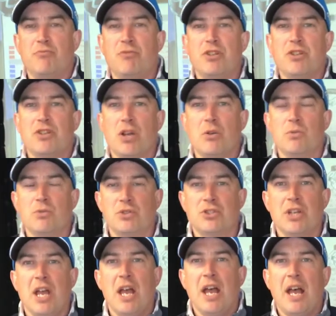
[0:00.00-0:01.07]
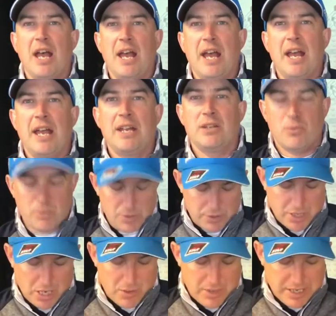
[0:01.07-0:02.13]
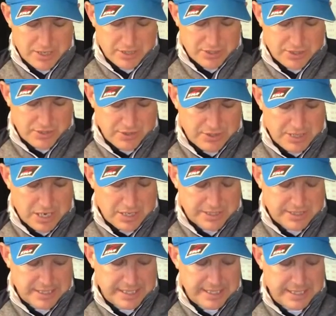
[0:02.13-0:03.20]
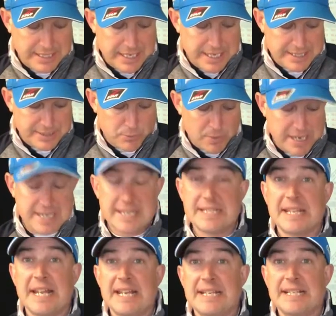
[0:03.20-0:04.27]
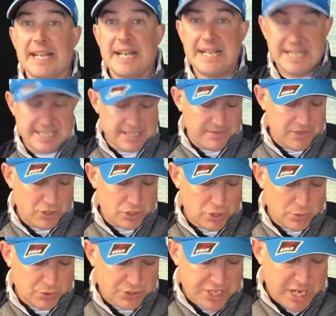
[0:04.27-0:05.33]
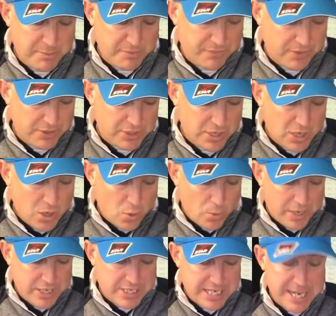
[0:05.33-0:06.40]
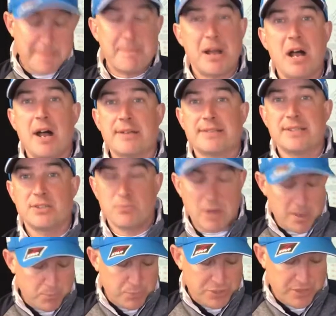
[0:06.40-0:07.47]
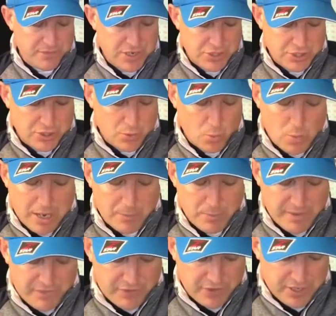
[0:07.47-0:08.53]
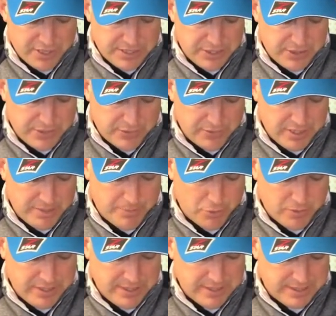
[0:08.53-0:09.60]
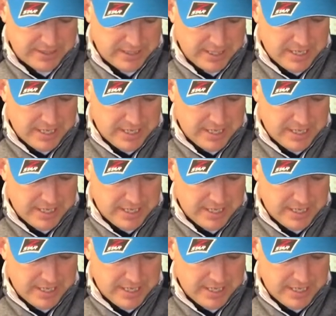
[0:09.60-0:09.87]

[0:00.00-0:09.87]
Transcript: results, and we'll go into the last Wednesday's Ladies Divisional Stapleford, where Jan Parsons won Division 1 with 33 points.